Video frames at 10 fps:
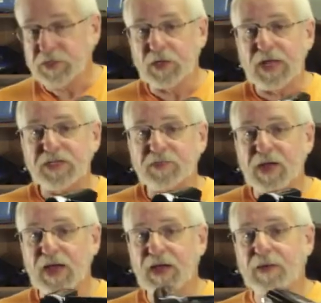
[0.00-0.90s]
So that's
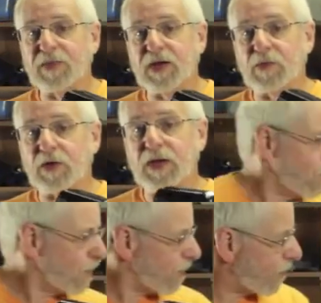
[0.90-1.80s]
my mini
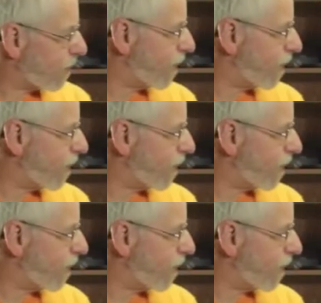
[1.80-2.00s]
rig. What in